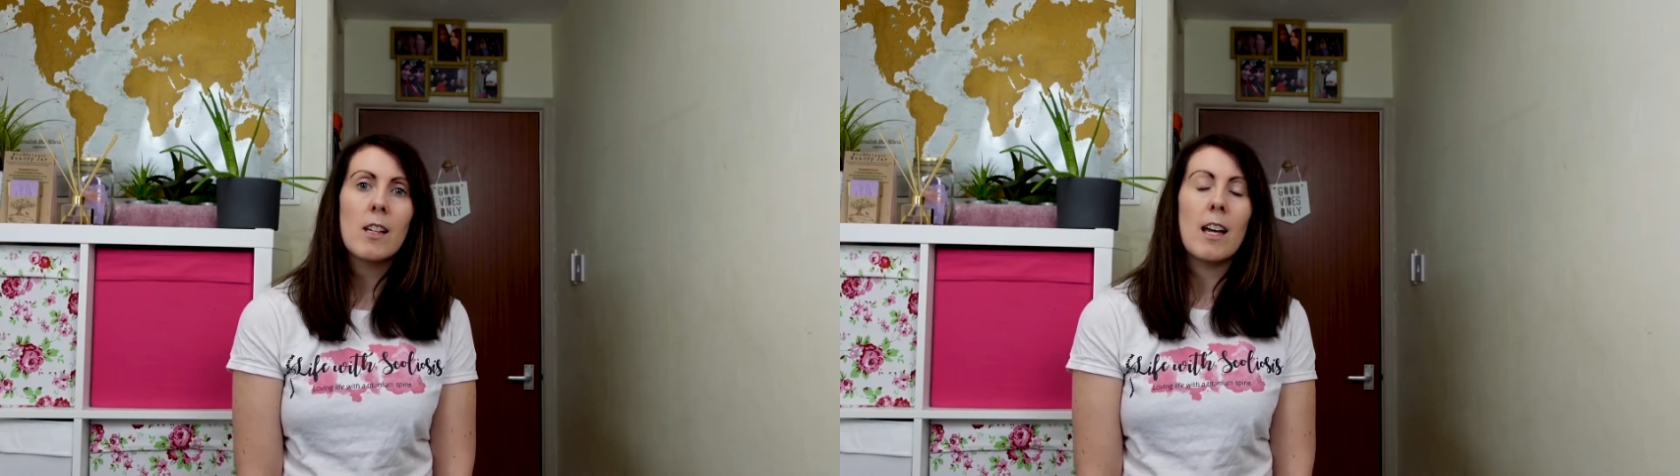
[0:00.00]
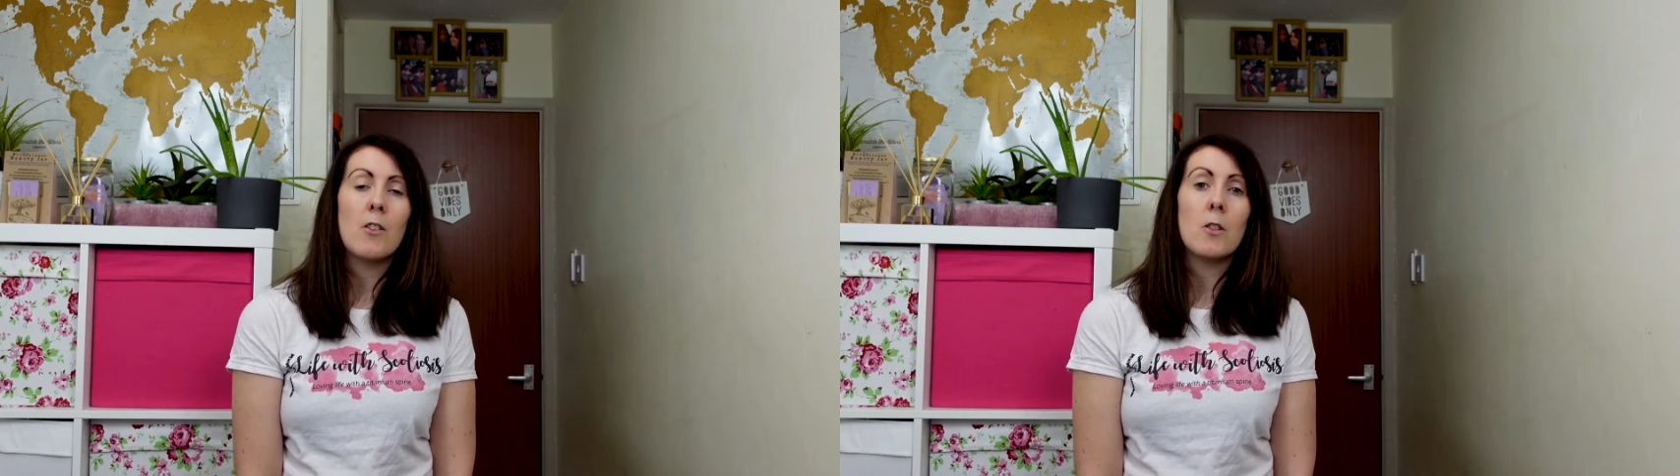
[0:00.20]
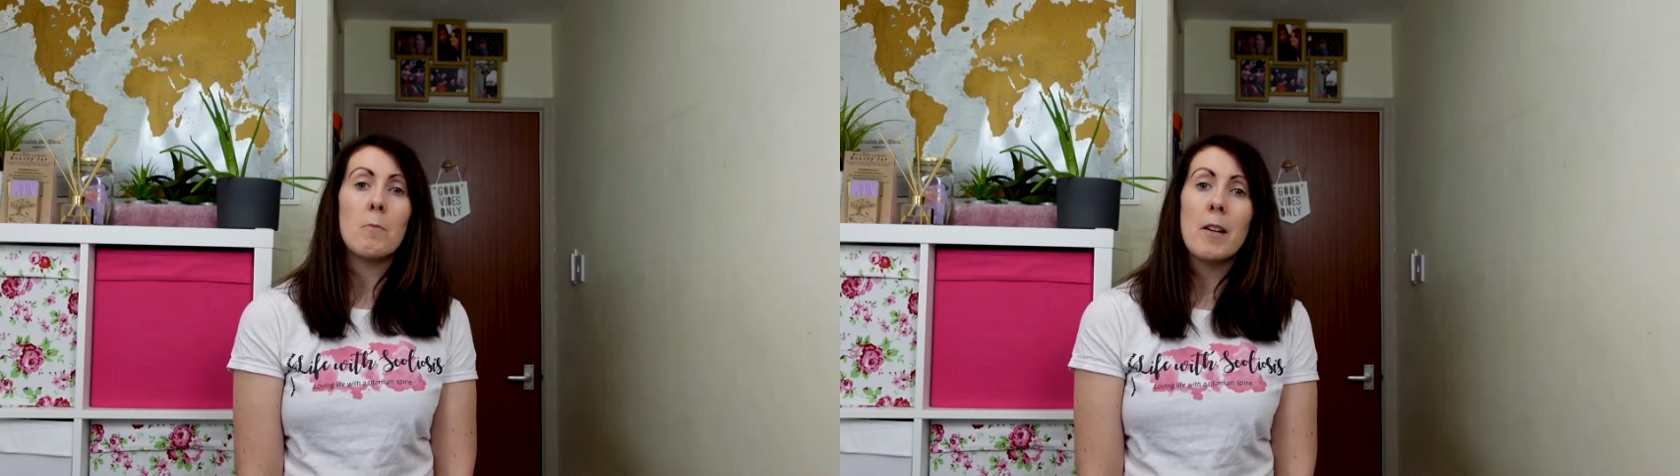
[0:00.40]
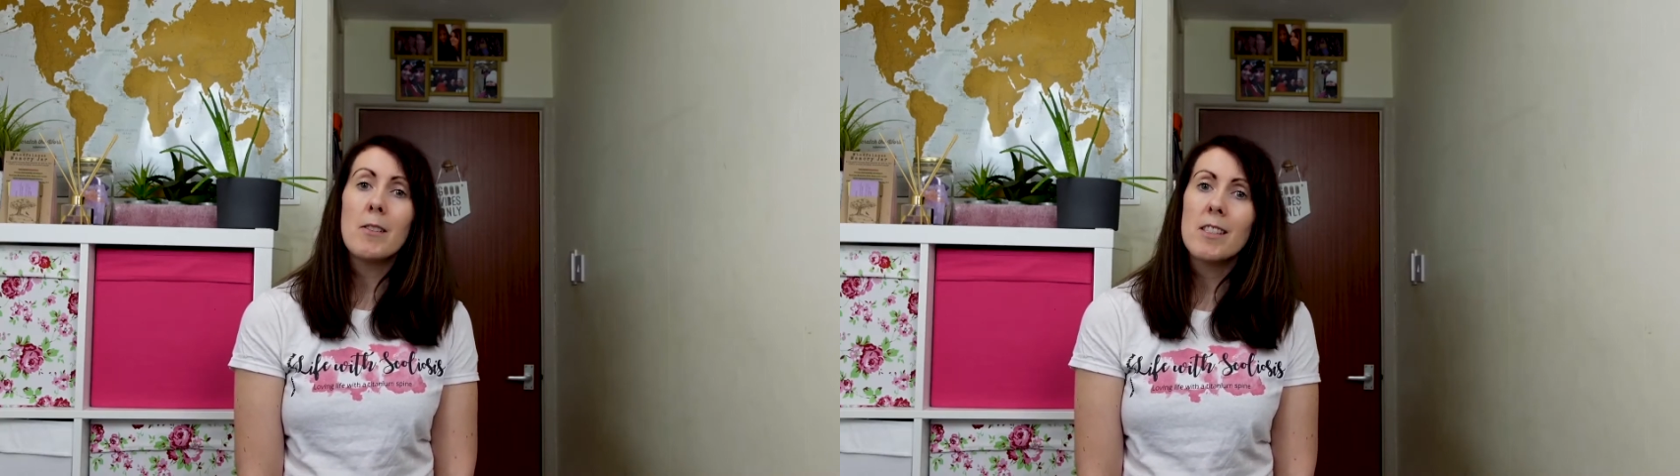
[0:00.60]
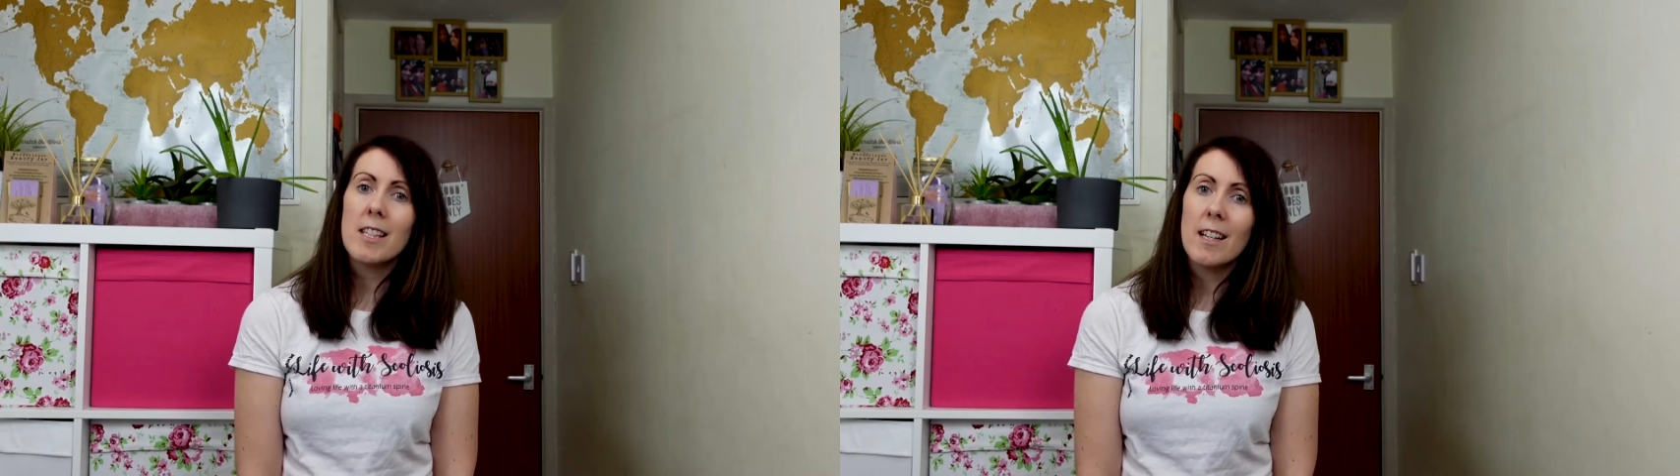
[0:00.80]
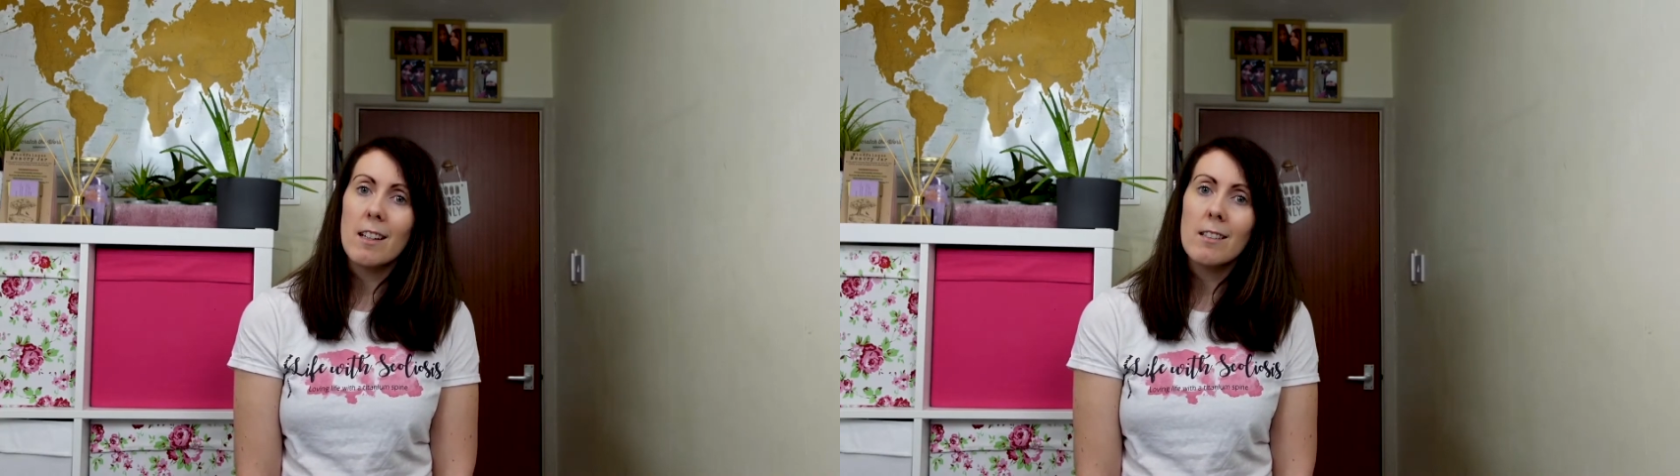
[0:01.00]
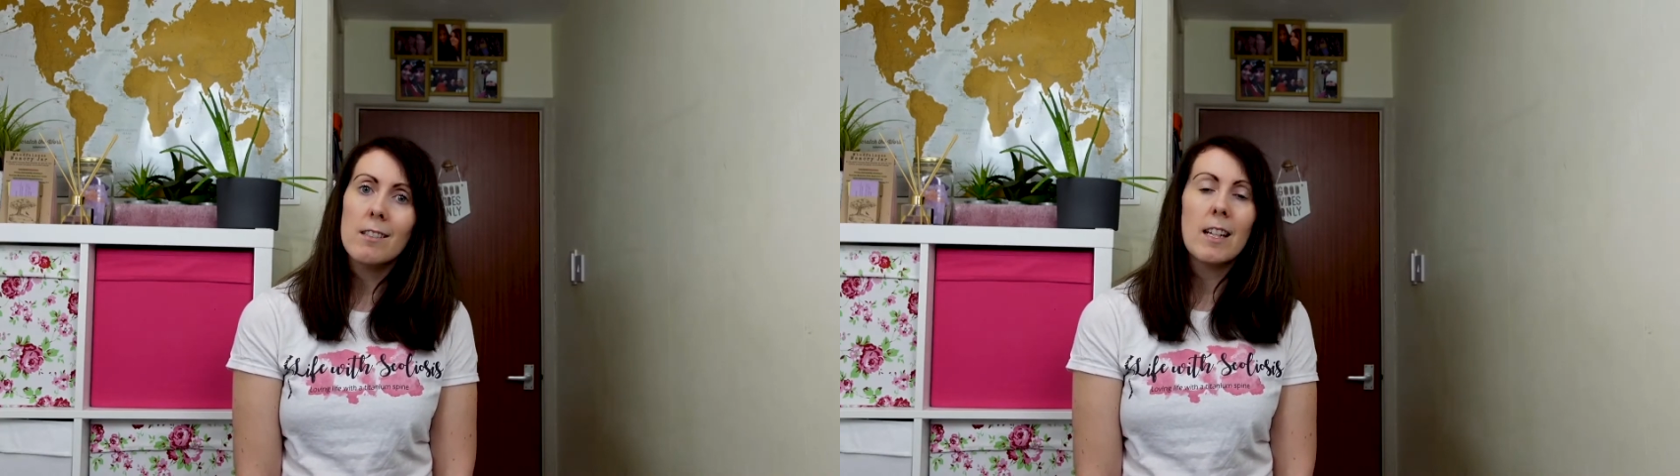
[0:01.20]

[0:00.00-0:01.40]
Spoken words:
and do most things,